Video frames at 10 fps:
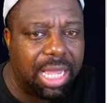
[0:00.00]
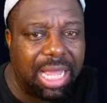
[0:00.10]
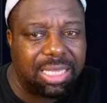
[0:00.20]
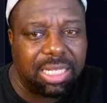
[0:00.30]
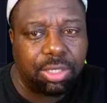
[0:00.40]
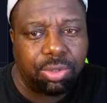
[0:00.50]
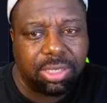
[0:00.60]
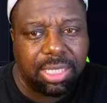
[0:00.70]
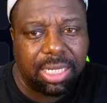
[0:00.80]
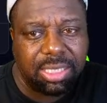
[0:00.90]
I think you
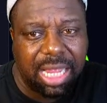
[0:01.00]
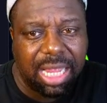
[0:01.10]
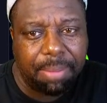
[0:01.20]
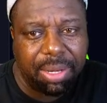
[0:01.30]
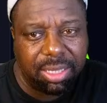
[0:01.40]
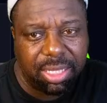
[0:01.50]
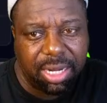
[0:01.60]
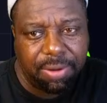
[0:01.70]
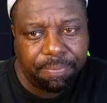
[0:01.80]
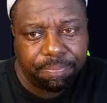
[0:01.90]
could take a stab at it
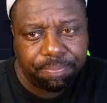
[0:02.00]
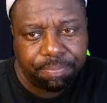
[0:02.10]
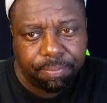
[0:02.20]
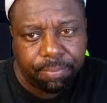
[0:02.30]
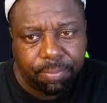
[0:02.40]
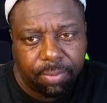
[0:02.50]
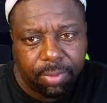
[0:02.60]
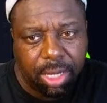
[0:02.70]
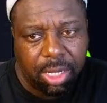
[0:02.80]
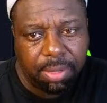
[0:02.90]
there.
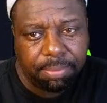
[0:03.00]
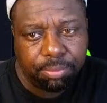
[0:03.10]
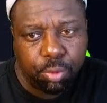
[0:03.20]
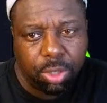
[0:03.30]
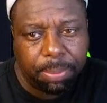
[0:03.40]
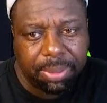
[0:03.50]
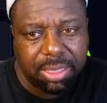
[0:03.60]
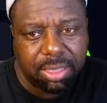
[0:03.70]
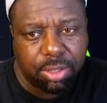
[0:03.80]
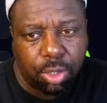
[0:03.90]
Going up
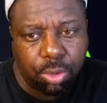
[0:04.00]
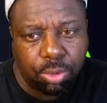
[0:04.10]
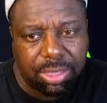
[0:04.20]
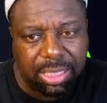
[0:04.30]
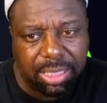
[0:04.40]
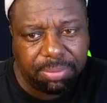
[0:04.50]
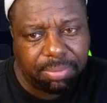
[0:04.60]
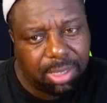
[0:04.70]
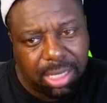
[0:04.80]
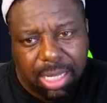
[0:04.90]
against his old team,
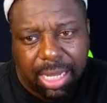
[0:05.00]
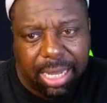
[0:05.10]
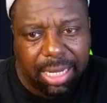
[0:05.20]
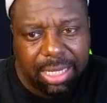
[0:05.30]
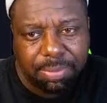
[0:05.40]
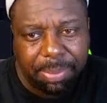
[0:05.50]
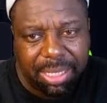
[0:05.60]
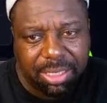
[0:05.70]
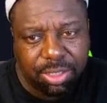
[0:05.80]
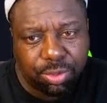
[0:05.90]
and his
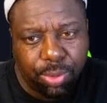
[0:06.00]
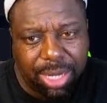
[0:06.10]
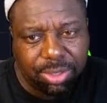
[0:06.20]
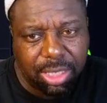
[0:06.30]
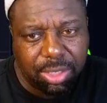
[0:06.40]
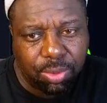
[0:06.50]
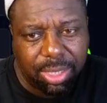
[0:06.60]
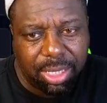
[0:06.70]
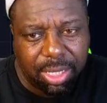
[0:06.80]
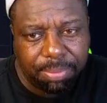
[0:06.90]
minutes is gradually
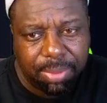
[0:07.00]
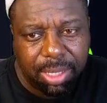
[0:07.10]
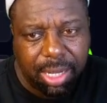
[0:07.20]
going up.